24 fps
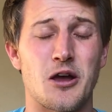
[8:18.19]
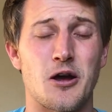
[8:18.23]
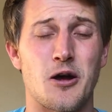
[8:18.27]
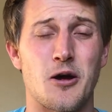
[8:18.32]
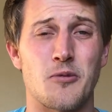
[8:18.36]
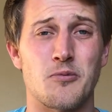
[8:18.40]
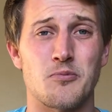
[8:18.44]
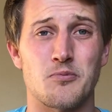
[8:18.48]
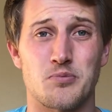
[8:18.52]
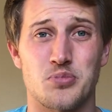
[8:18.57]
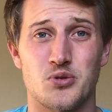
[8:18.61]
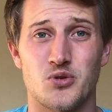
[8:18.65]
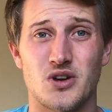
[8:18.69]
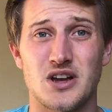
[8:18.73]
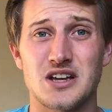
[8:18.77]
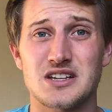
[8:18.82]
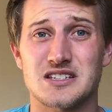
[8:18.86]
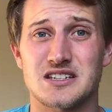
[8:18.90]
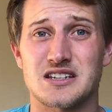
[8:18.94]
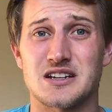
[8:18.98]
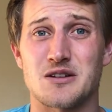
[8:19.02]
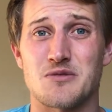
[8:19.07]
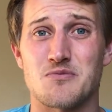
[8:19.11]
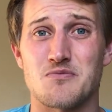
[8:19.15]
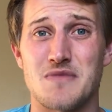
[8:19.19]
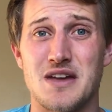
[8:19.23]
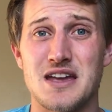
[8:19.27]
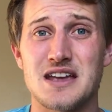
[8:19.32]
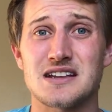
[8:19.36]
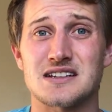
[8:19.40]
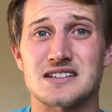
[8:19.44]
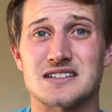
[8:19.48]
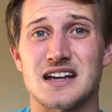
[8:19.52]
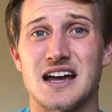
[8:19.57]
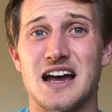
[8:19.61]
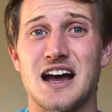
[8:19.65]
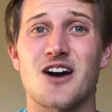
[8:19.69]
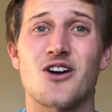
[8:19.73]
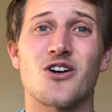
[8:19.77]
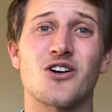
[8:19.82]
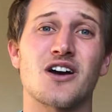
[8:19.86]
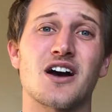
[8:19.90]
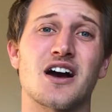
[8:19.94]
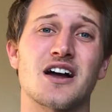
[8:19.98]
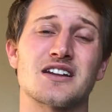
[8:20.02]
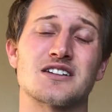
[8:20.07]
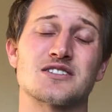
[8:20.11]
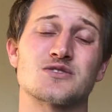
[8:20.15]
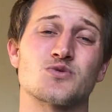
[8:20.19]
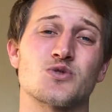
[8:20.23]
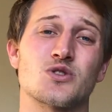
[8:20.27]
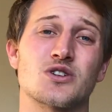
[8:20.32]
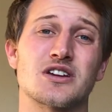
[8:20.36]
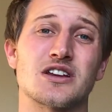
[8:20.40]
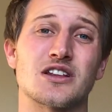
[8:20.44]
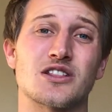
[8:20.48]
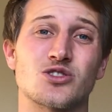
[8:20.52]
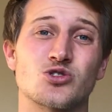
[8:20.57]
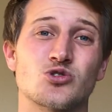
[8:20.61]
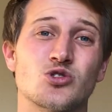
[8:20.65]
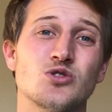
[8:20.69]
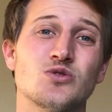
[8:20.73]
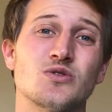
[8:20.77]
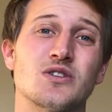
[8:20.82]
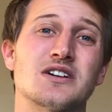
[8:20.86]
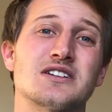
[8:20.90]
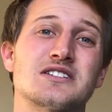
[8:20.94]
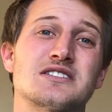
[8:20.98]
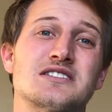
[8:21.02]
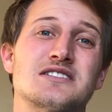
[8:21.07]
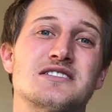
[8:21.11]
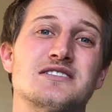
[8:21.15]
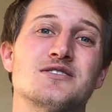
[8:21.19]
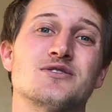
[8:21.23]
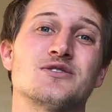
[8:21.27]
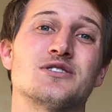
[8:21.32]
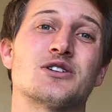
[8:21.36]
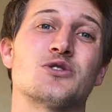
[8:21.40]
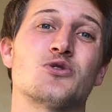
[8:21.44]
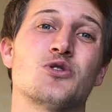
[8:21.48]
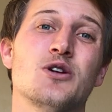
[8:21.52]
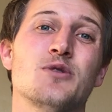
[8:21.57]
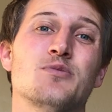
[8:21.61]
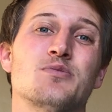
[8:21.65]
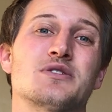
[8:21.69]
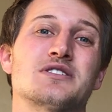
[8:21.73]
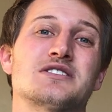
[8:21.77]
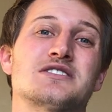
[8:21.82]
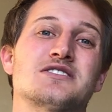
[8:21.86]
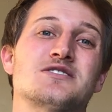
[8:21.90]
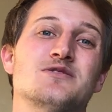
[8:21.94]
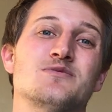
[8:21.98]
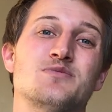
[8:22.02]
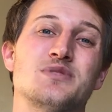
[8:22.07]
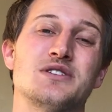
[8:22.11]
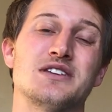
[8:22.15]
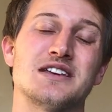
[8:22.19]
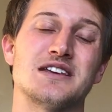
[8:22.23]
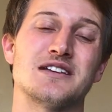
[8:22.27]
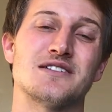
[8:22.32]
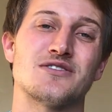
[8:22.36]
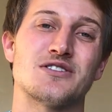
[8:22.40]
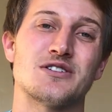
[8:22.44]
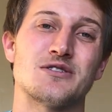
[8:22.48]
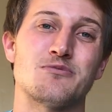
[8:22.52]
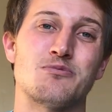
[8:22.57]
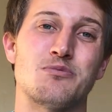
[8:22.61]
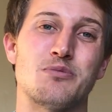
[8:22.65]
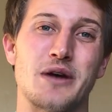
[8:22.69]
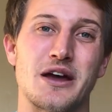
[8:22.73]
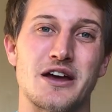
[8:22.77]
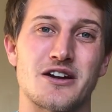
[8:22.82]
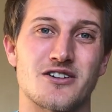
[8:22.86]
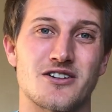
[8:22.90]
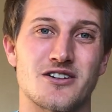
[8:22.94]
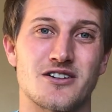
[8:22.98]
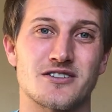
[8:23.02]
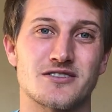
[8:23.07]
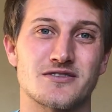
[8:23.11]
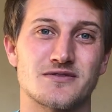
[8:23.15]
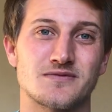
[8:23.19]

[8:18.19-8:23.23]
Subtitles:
impressed and amazed at how God is working through us to equip us to be even better.